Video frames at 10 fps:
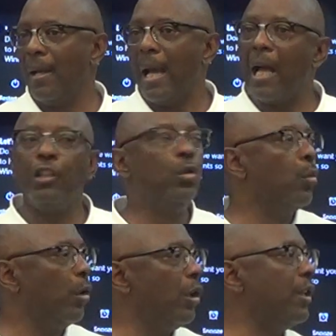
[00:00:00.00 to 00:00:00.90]
how you
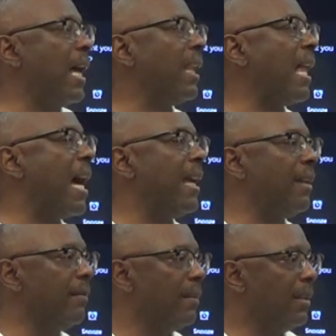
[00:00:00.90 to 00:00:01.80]
ruined our
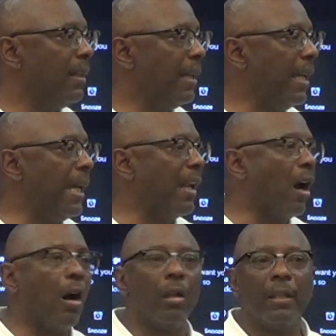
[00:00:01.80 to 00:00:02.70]
life and
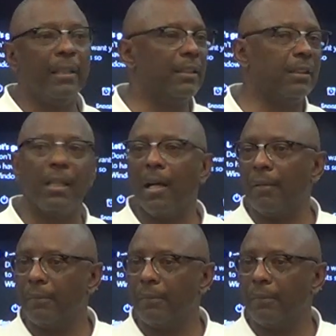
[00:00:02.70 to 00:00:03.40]
all of this stuff.